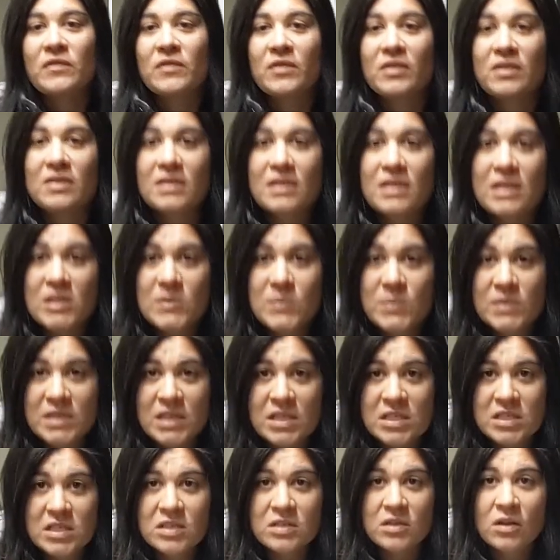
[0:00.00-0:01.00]
but if you're in this
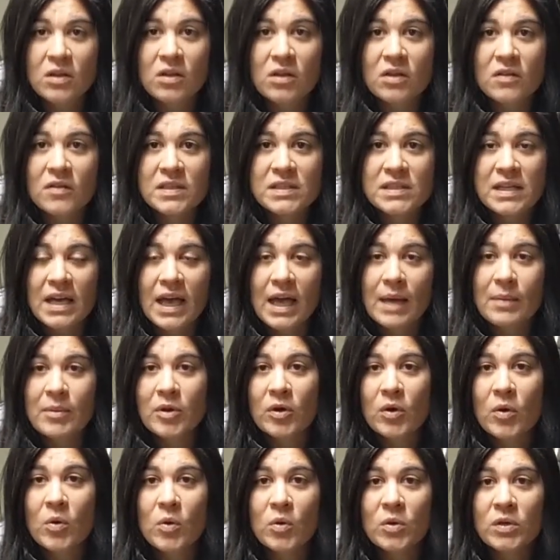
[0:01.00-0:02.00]
position all the time
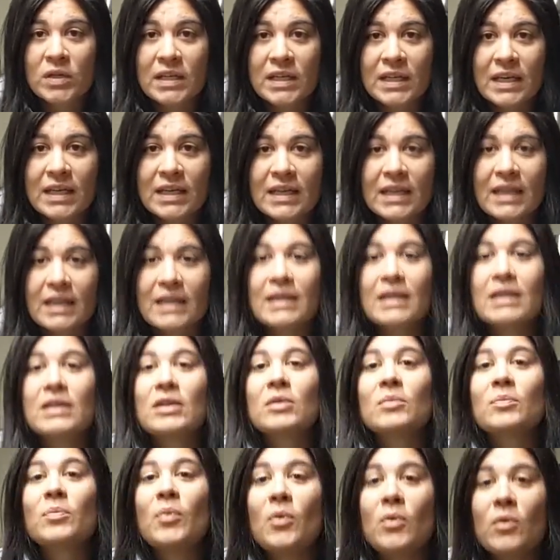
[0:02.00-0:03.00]
and you're holding it and then
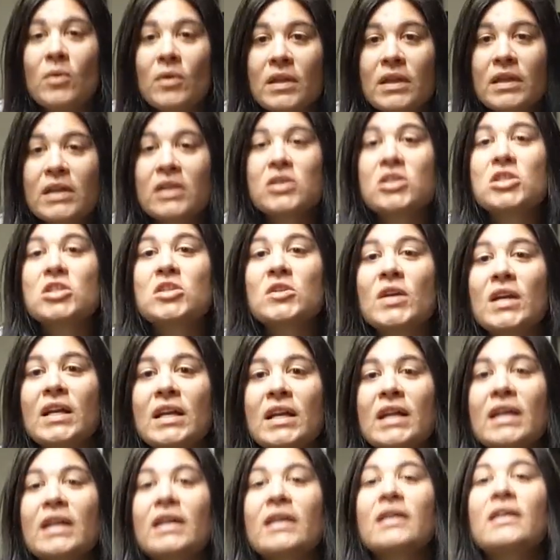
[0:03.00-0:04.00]
you're pulling and
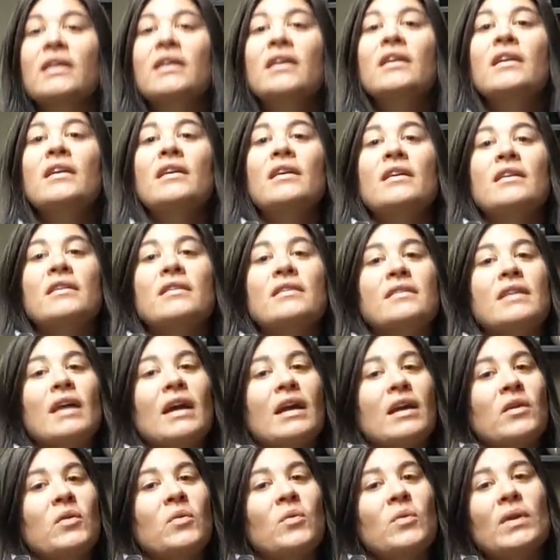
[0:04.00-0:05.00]
straining,
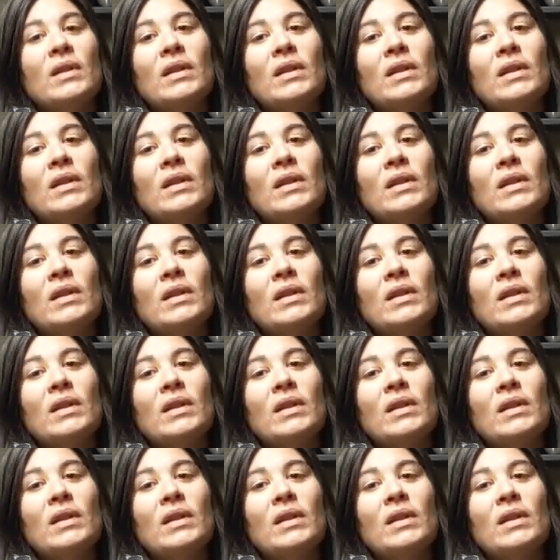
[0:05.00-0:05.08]
that can